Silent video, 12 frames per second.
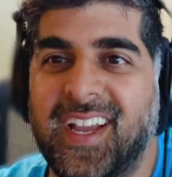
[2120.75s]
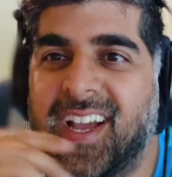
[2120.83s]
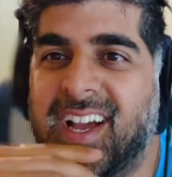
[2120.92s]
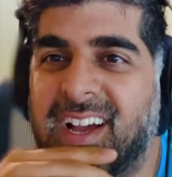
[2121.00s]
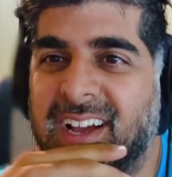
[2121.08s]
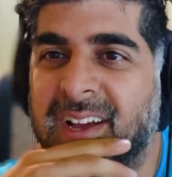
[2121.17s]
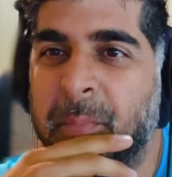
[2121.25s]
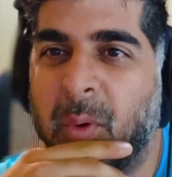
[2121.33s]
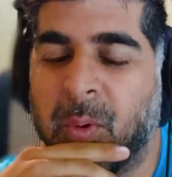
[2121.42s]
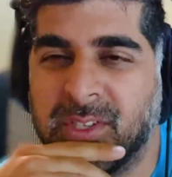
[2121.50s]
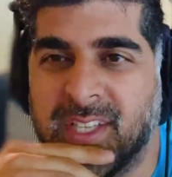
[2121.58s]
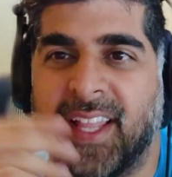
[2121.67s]
Um, yeah.
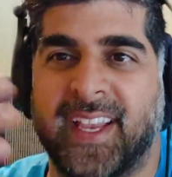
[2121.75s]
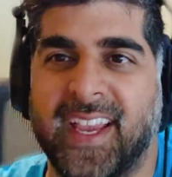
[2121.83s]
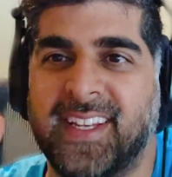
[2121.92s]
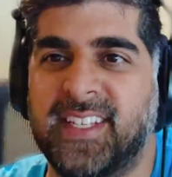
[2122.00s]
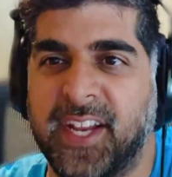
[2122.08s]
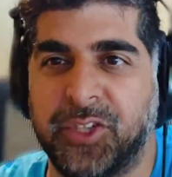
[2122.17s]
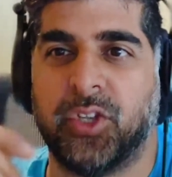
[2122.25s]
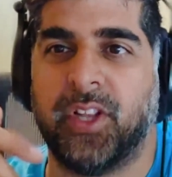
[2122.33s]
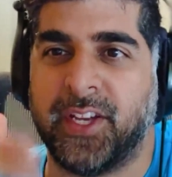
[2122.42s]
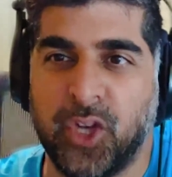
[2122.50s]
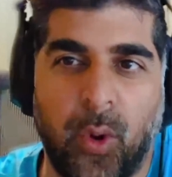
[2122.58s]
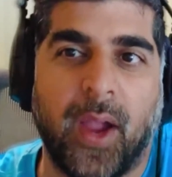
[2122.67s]
Or is it like intentional? Like,
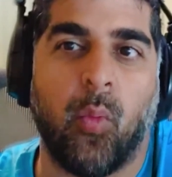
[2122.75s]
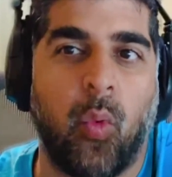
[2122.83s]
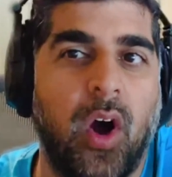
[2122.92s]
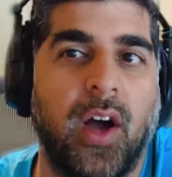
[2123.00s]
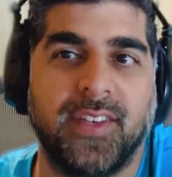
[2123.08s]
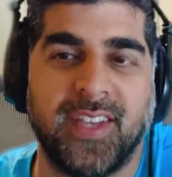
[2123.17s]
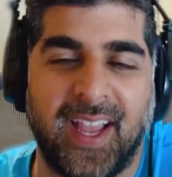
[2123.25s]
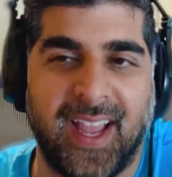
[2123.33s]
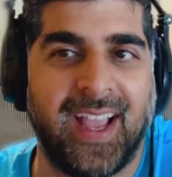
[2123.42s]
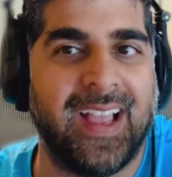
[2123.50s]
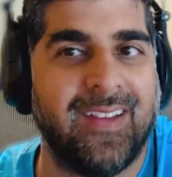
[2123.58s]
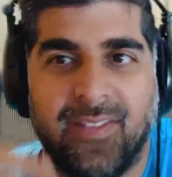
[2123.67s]
no, I want to
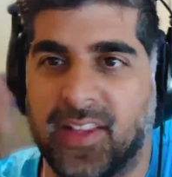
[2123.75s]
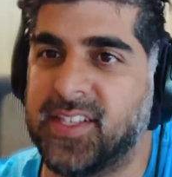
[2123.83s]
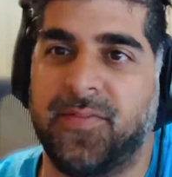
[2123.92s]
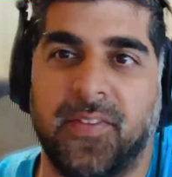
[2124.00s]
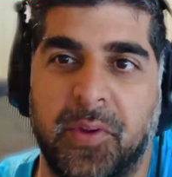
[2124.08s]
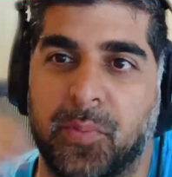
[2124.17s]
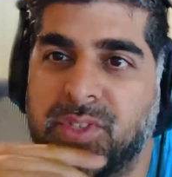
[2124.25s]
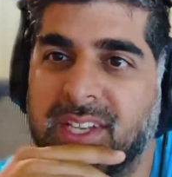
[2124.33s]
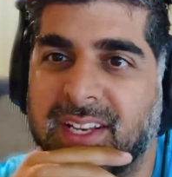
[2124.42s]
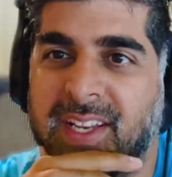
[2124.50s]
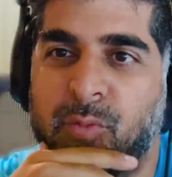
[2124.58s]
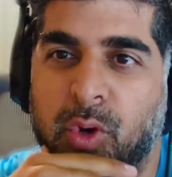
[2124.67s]
have let's say 50
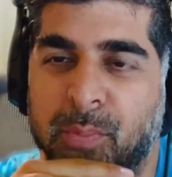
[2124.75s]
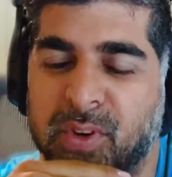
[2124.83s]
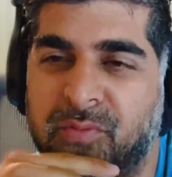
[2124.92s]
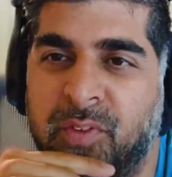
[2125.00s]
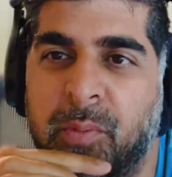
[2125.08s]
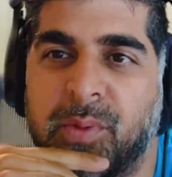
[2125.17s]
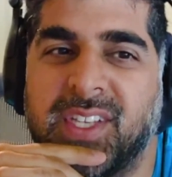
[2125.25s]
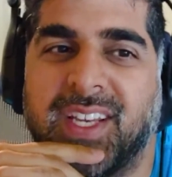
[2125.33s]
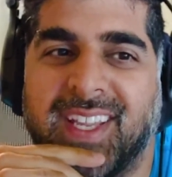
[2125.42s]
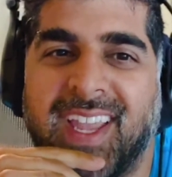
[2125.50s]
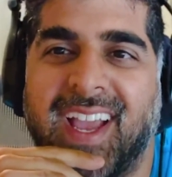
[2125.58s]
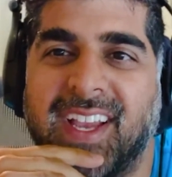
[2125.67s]
percent, 40 percent, 50 percent
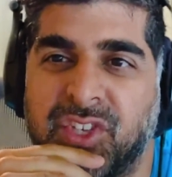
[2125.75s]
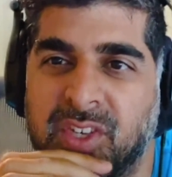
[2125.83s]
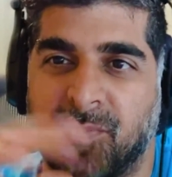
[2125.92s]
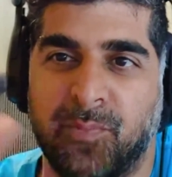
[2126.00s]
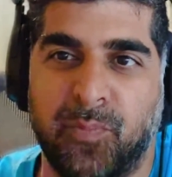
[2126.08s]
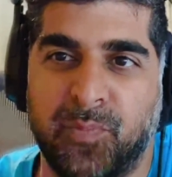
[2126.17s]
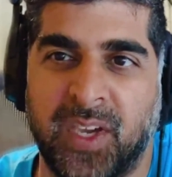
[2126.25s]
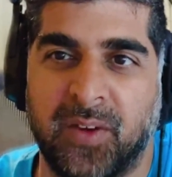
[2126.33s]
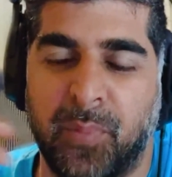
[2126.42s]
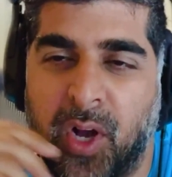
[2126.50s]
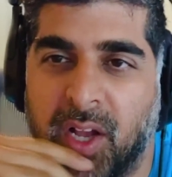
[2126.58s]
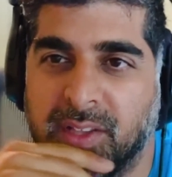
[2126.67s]
cash and kind of
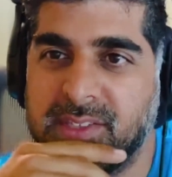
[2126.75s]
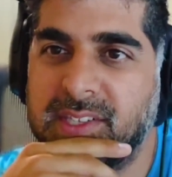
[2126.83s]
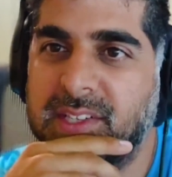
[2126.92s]
bonds